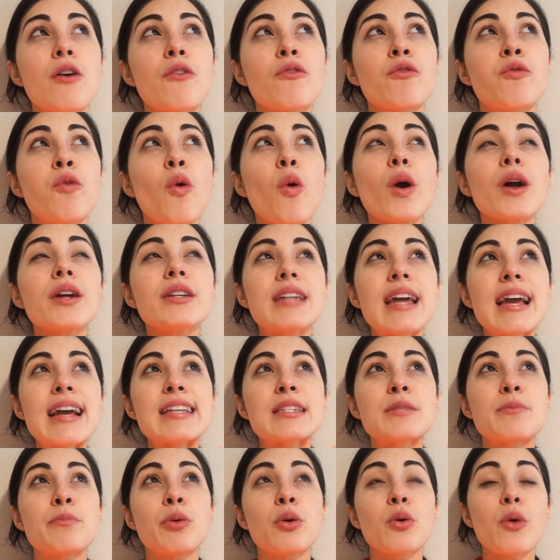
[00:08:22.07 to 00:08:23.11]
4
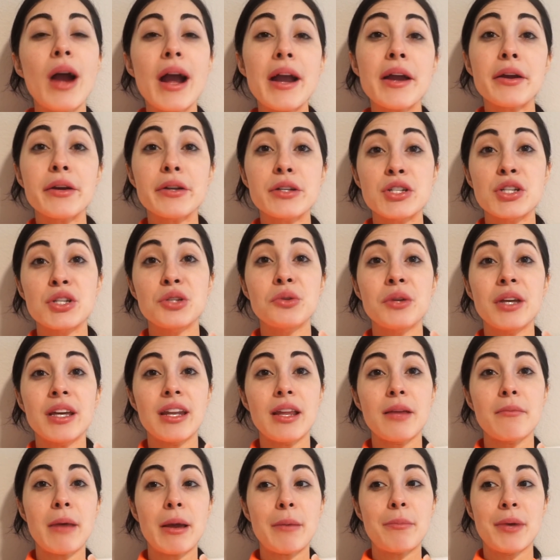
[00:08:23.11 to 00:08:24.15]
days prior to
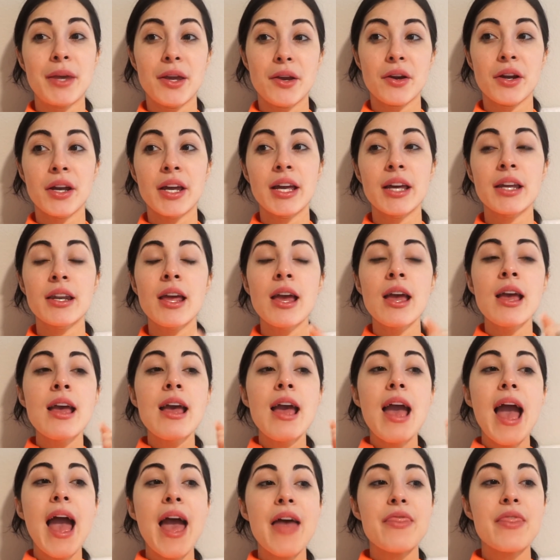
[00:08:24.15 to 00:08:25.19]
getting my period.
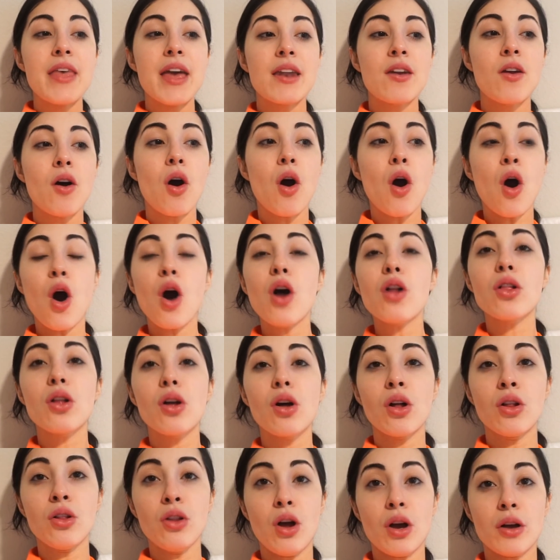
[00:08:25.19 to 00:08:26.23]
And then all
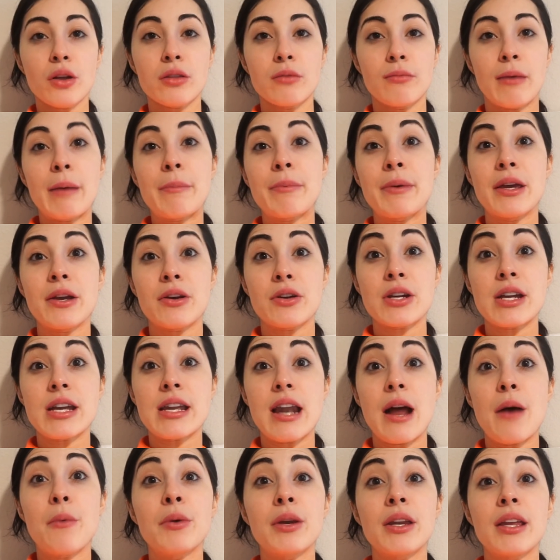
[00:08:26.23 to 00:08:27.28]
along my period,
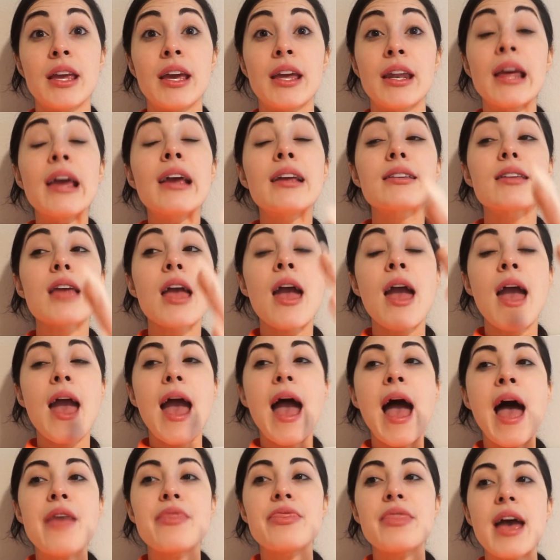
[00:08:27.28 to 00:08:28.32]
I would get it.
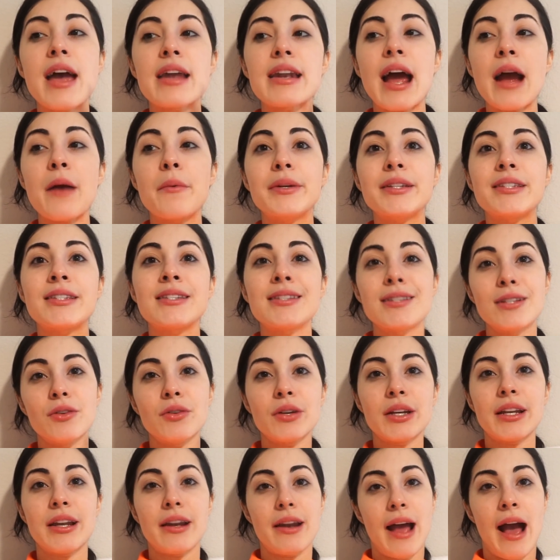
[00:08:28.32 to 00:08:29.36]
And then I would still
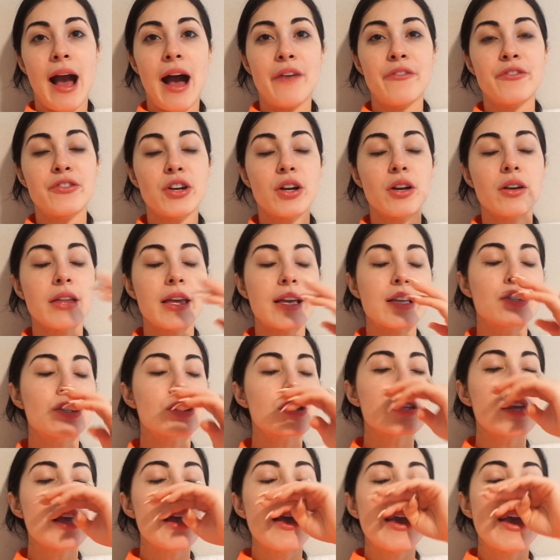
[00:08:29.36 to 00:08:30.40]
get it after. Like,
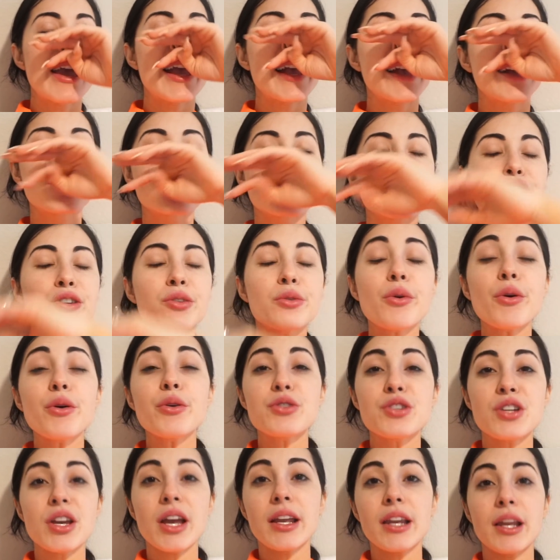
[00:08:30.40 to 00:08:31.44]
just
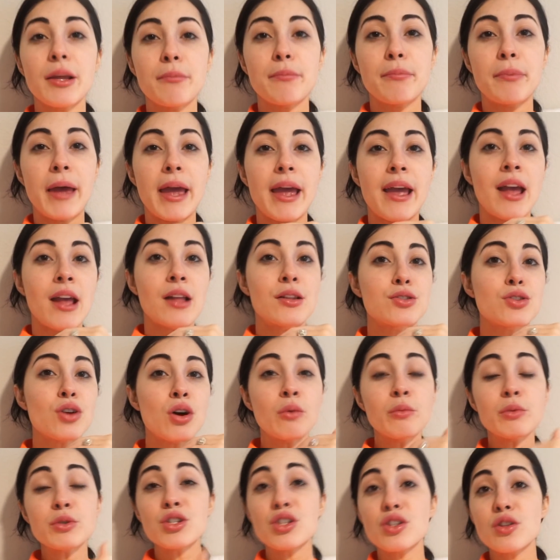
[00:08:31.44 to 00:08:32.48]
excruciating pains,
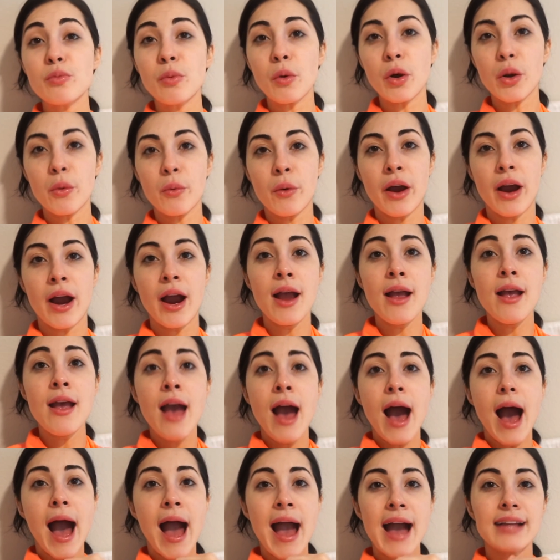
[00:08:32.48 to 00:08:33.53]
almost to the point where
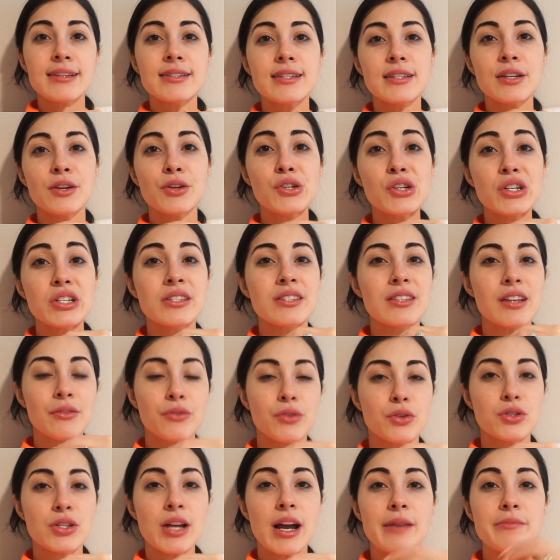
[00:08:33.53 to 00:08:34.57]
I had to tell Chris
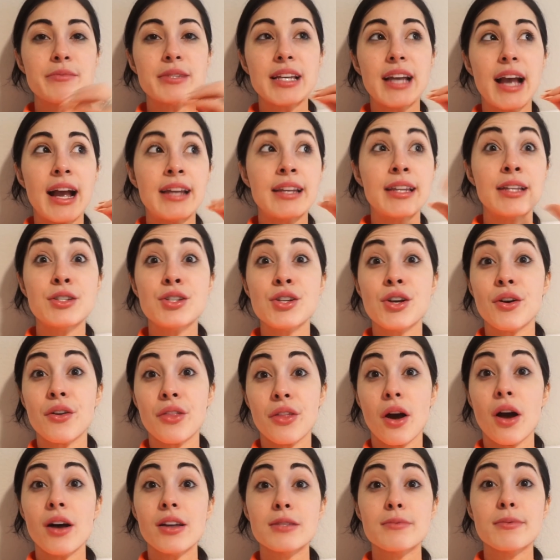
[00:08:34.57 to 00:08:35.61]
several times, like, I need to go to
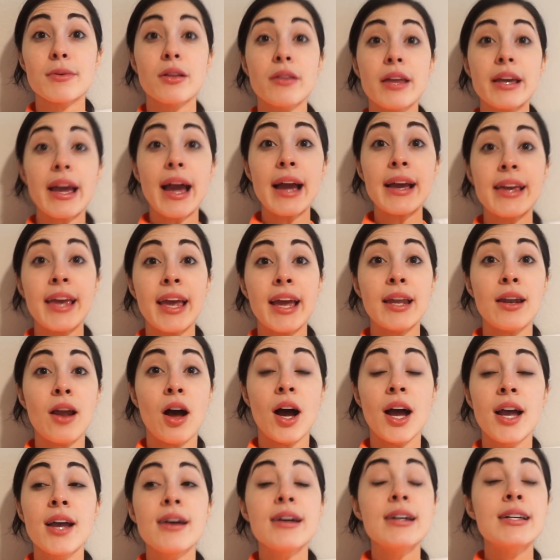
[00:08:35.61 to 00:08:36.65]
the hospital. Like, I
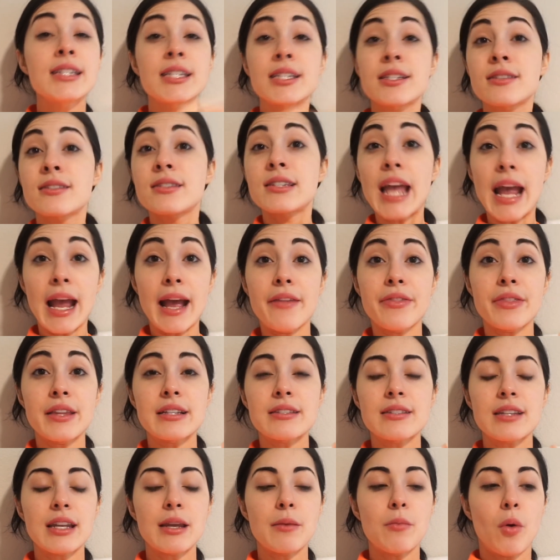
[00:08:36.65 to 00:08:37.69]
cannot stand
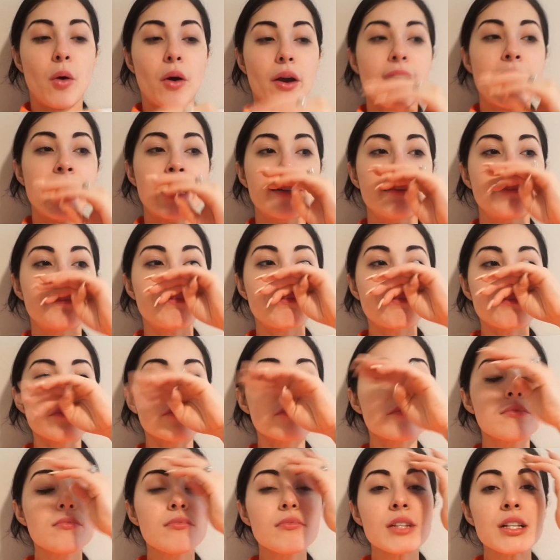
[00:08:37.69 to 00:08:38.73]
this anymore. And
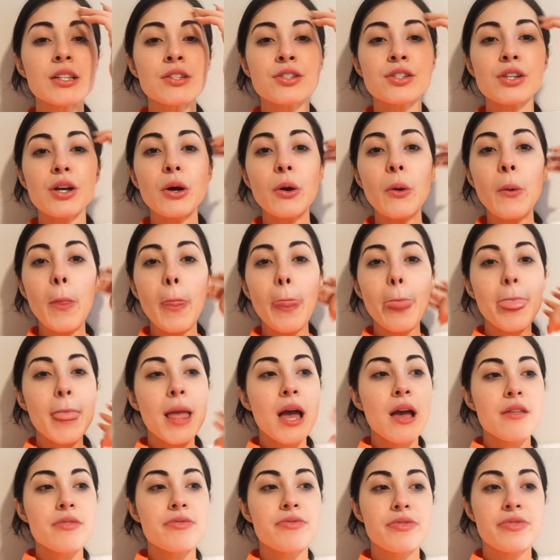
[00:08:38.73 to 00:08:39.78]
so
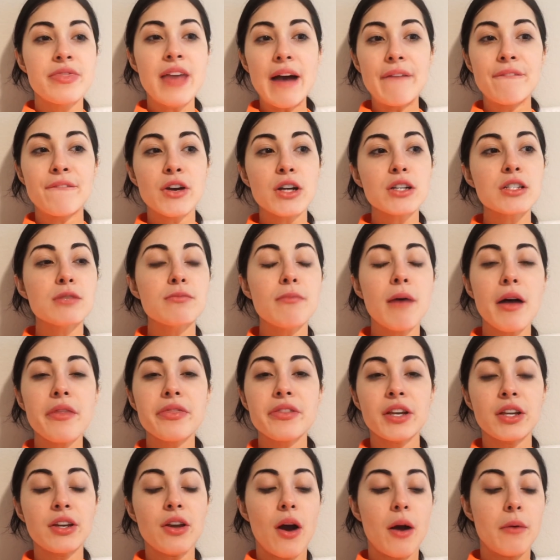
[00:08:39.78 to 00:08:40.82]
that first month,
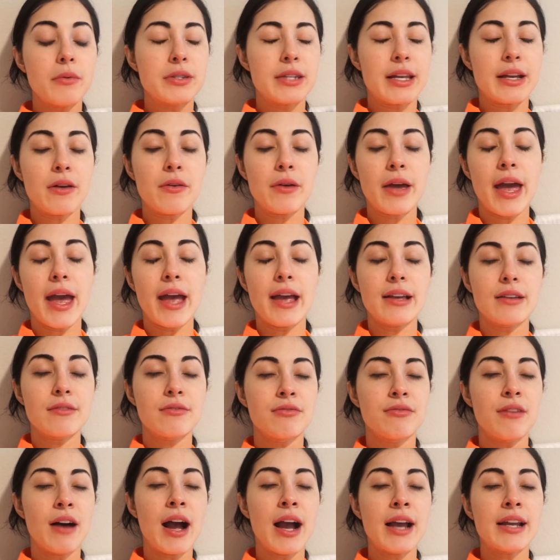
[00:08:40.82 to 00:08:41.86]
you know, I was like, okay,
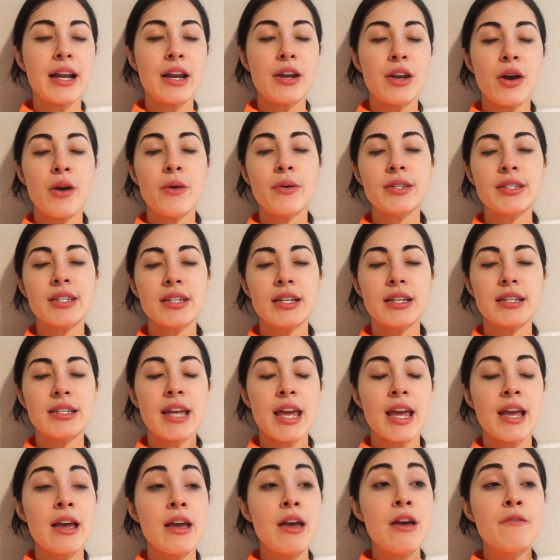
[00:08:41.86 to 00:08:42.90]
fine, I know it's gonna
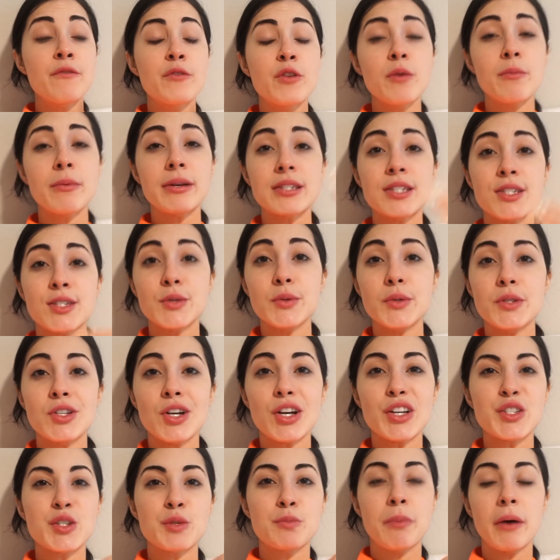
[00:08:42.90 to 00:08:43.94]
take a few months to
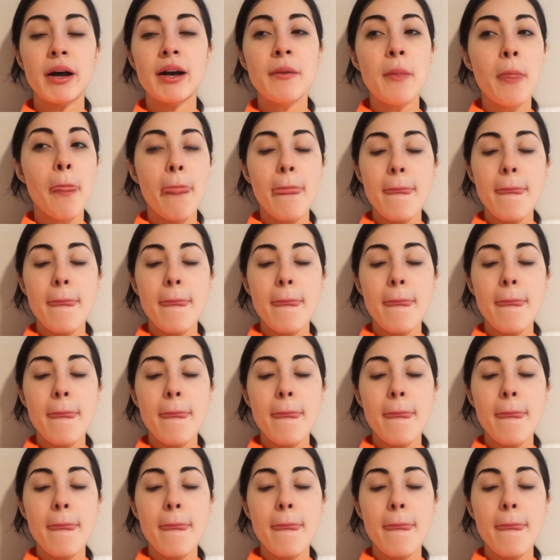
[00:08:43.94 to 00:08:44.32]
adjust, but